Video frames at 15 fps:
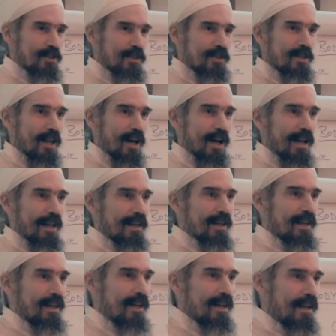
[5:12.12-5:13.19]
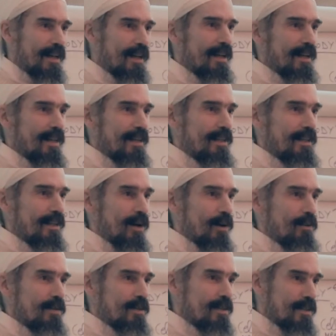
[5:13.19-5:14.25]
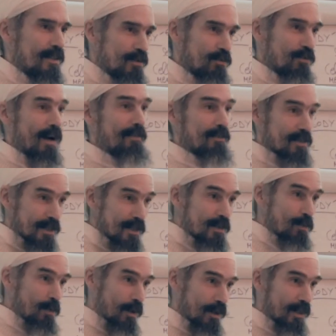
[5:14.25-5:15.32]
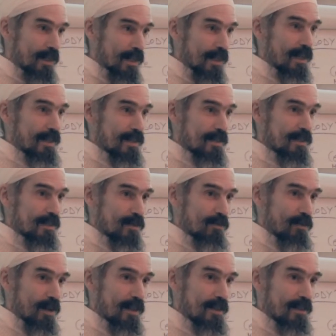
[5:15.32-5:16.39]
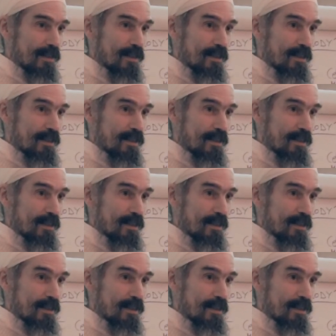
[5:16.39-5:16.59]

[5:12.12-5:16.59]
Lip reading: just like, there's this gravity is working against us, right?